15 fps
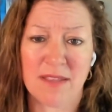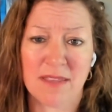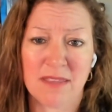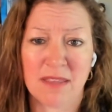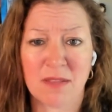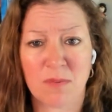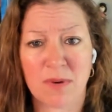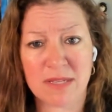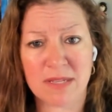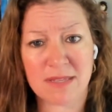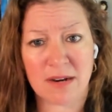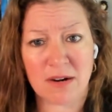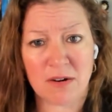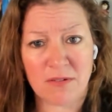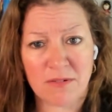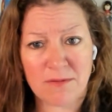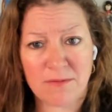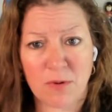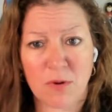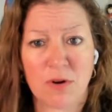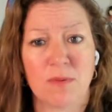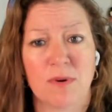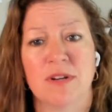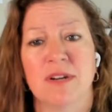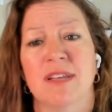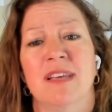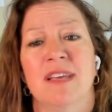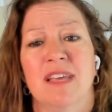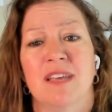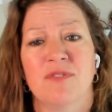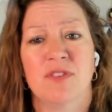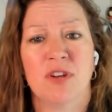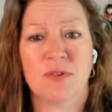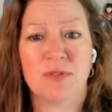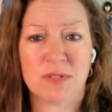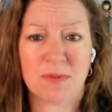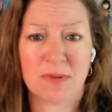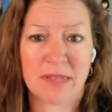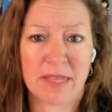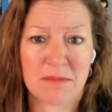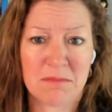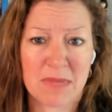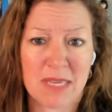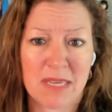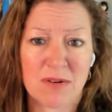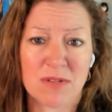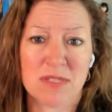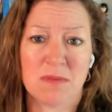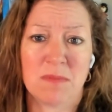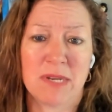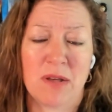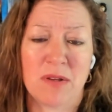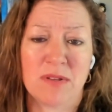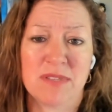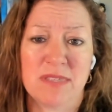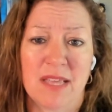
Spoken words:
And then the ones that are forward, if you know someone like me or someone else